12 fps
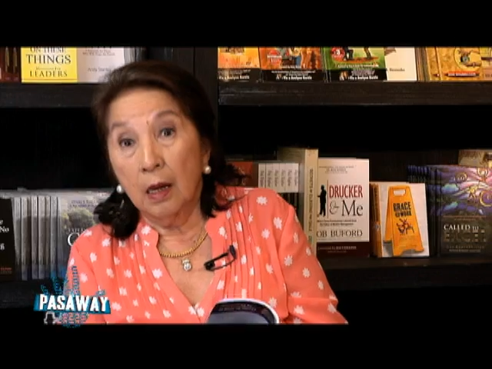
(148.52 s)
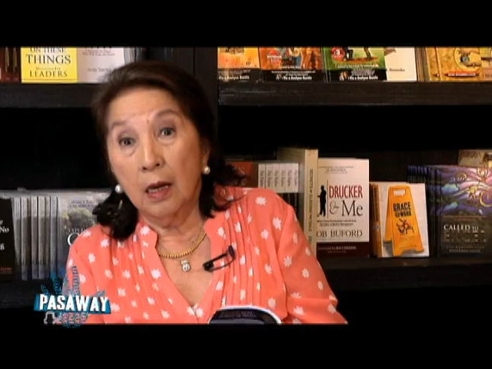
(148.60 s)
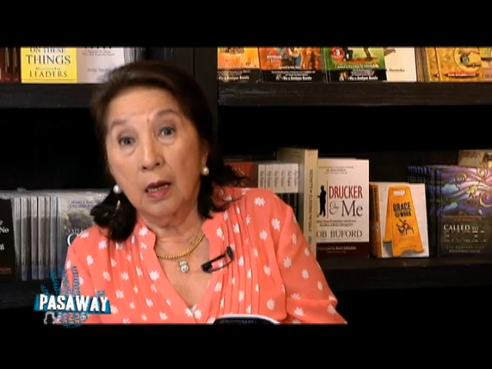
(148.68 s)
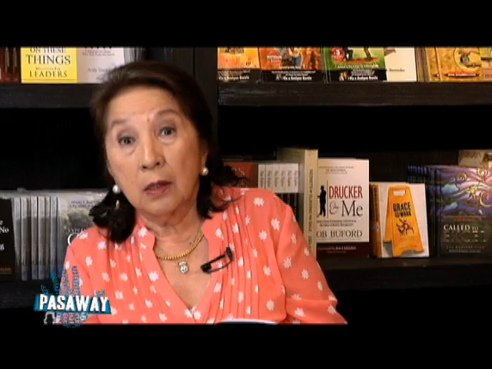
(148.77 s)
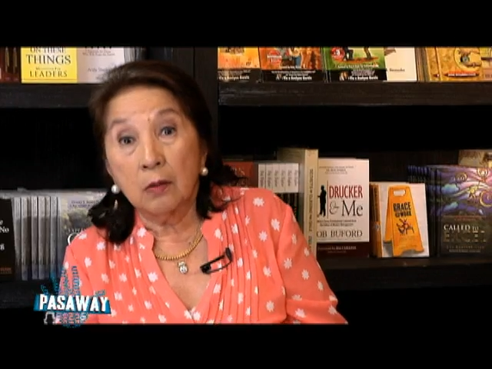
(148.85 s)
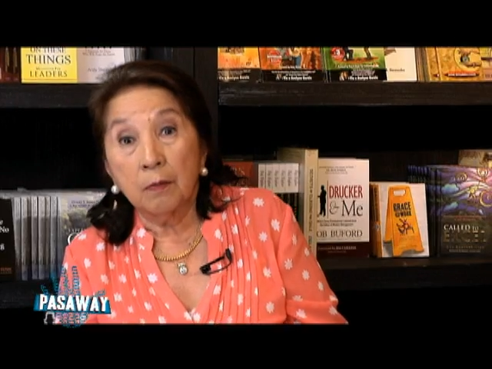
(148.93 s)

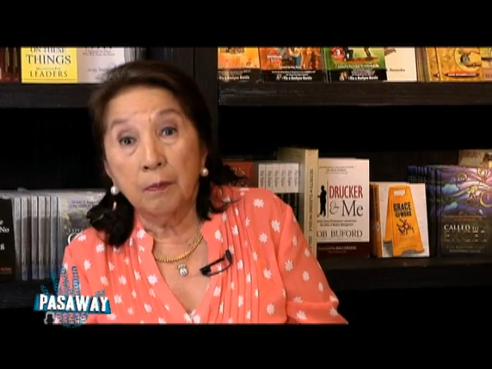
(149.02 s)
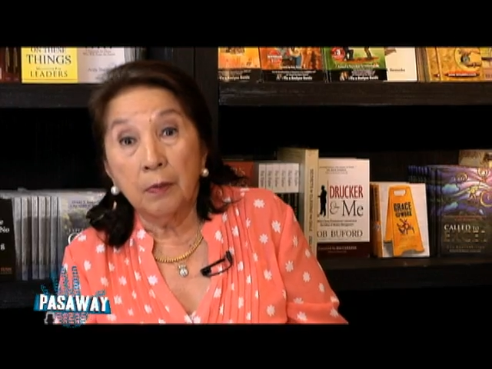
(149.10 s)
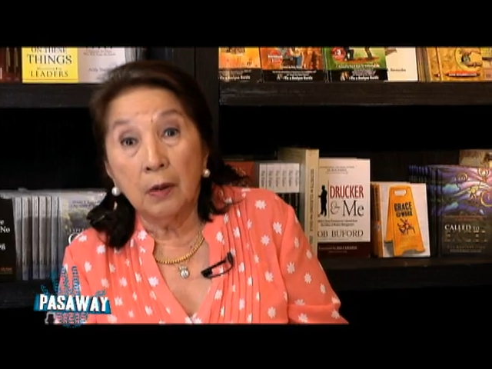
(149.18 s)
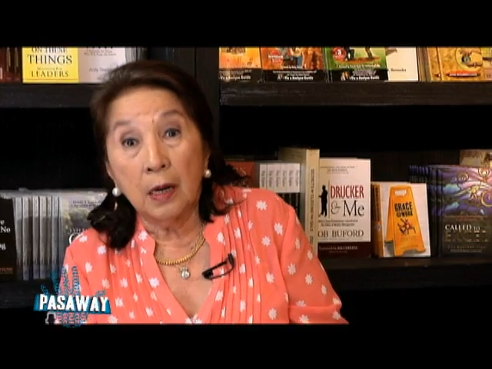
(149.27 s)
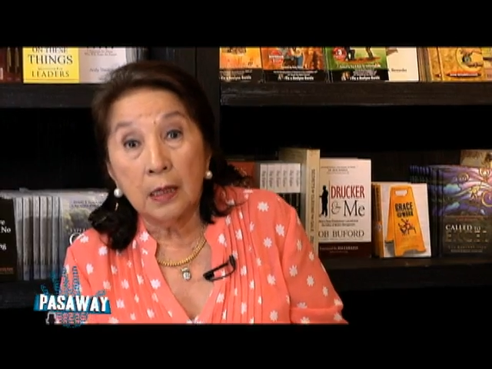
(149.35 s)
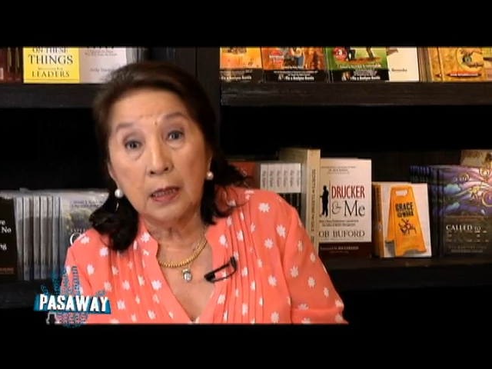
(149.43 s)
Ito po
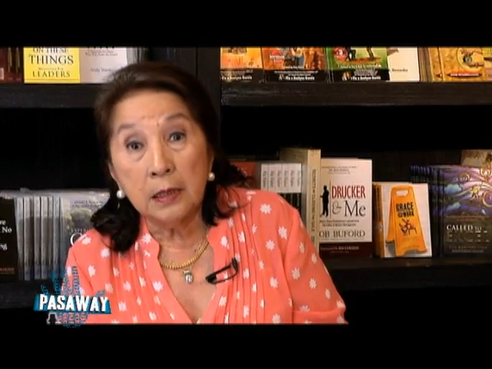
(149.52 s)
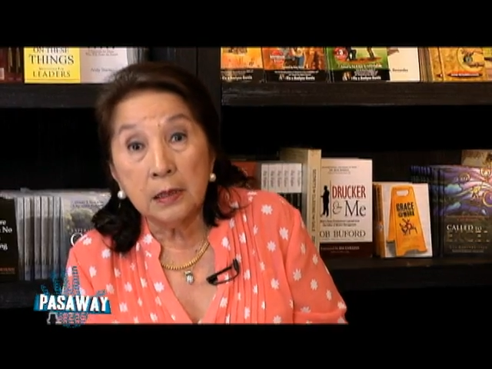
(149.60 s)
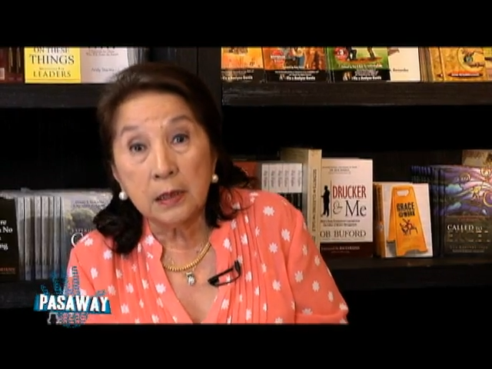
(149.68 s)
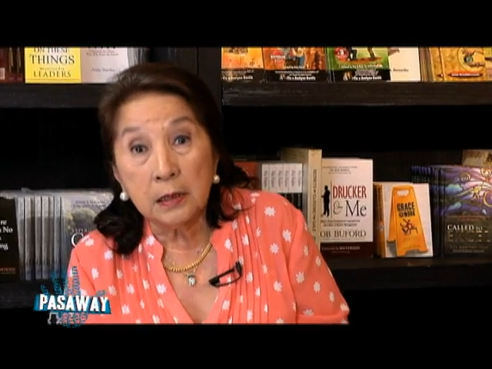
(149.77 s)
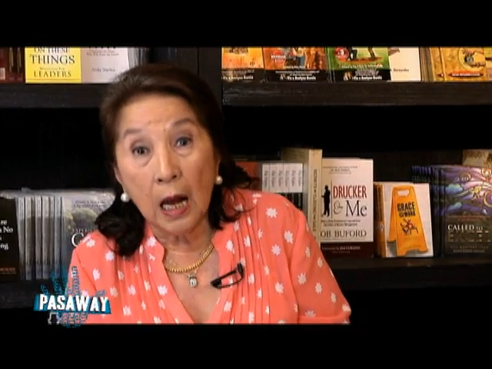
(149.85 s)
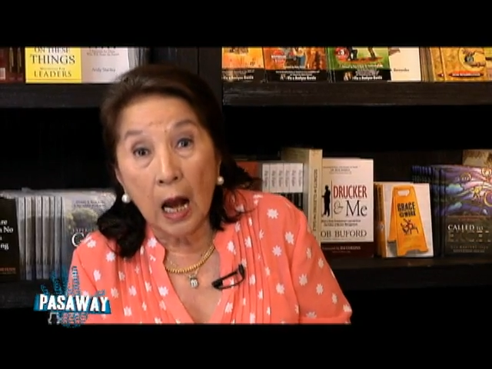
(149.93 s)
ang
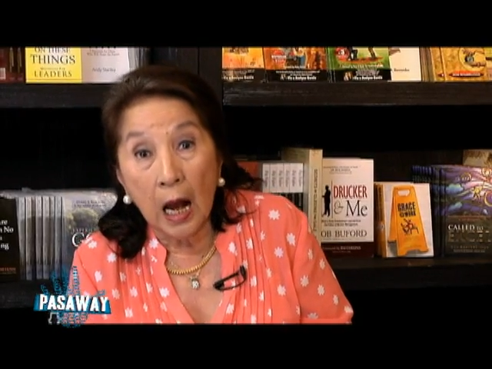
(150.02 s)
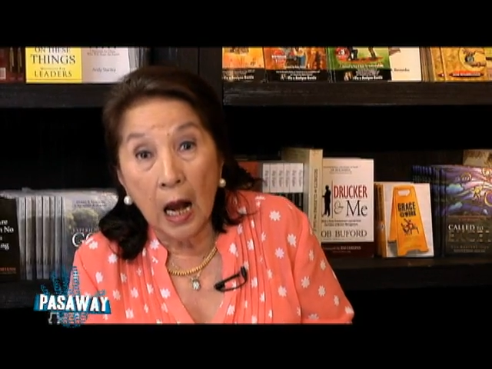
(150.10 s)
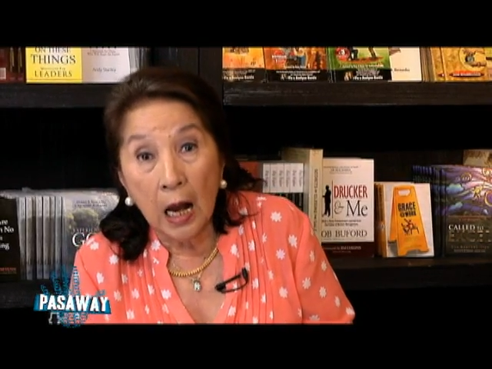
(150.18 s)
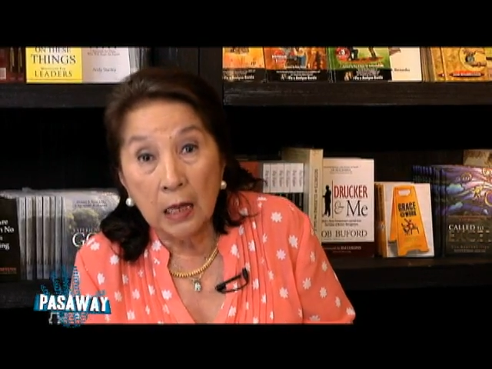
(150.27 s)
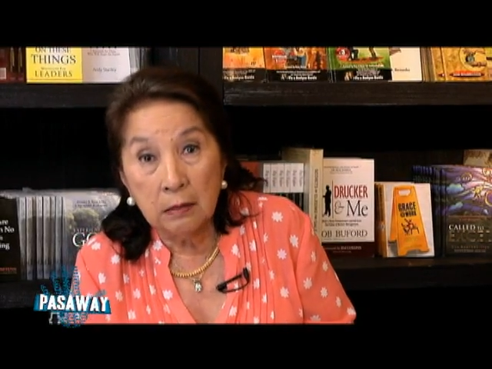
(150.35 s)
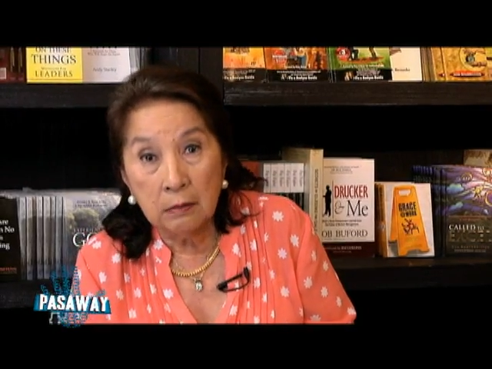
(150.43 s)

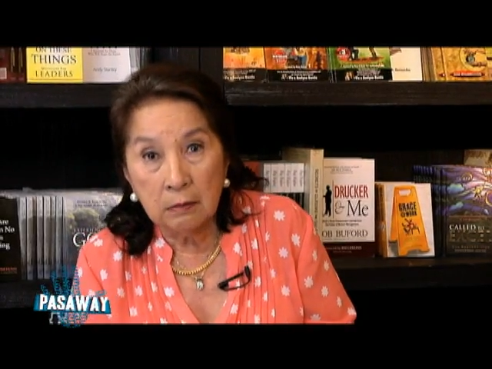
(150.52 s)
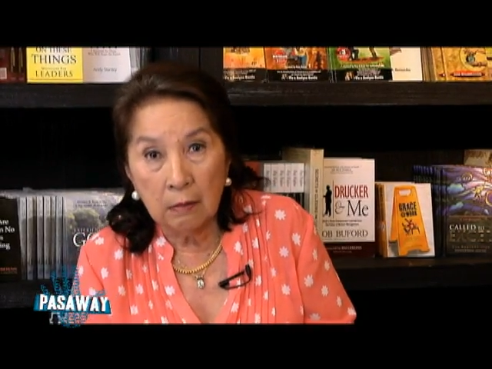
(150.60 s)
listahan.